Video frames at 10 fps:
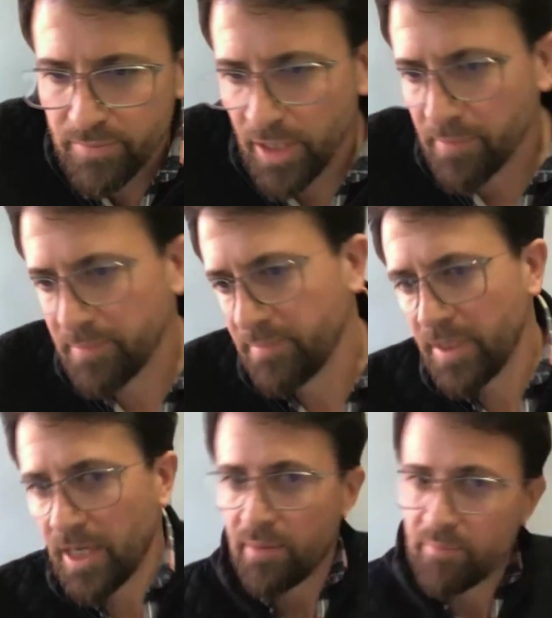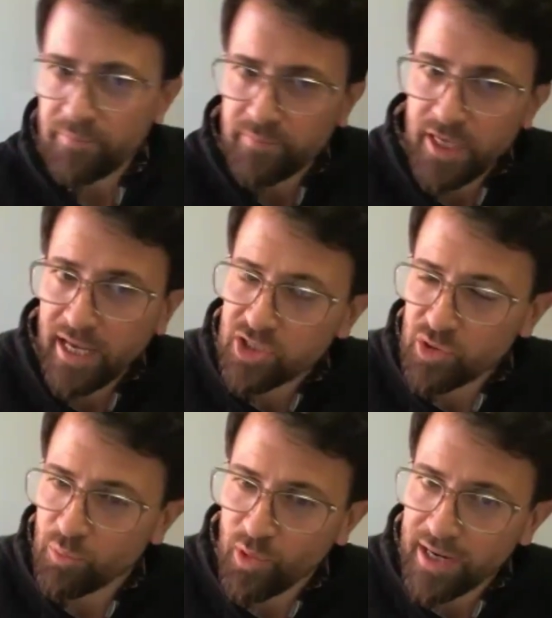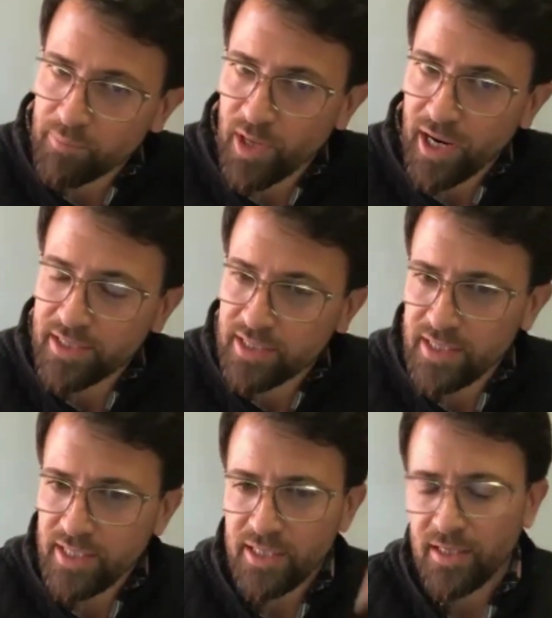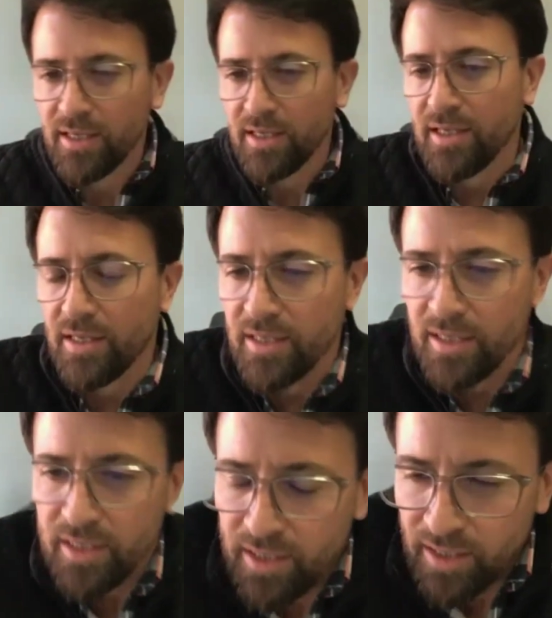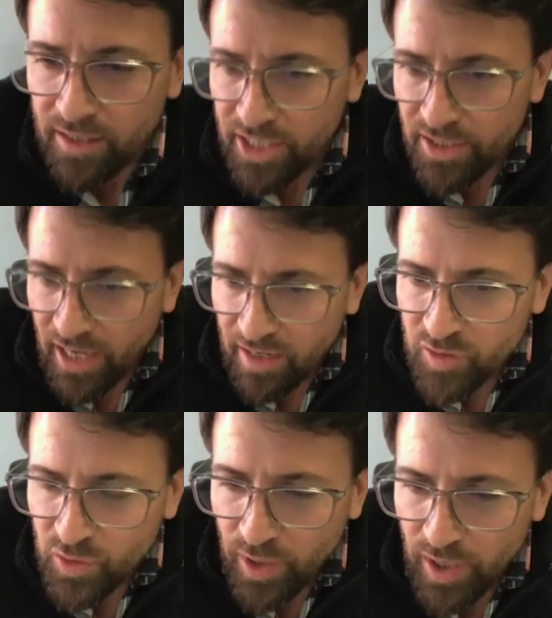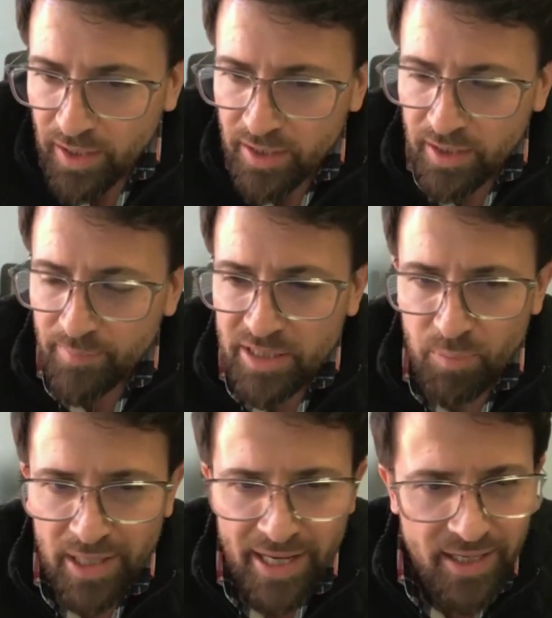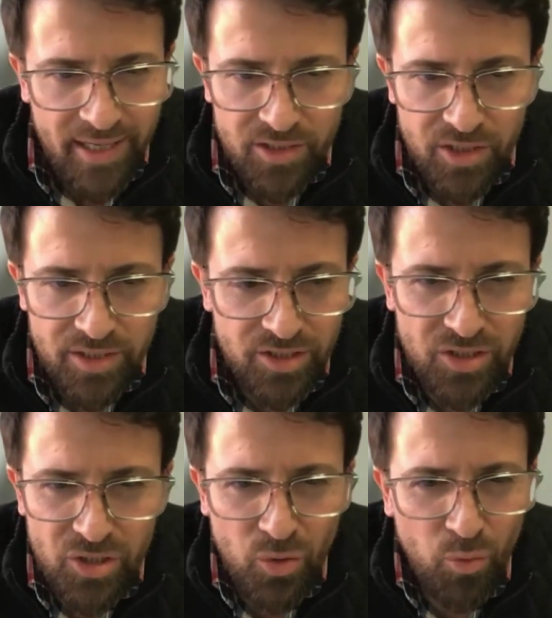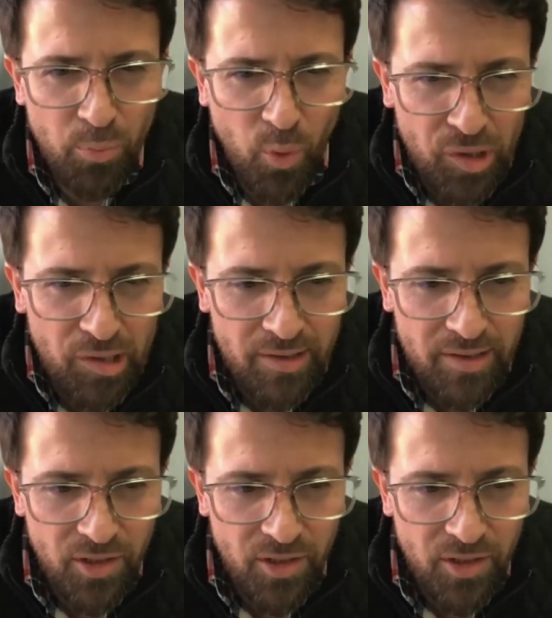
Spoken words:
Yeah. So practically, I think you have to, I mean, the planning is just so important.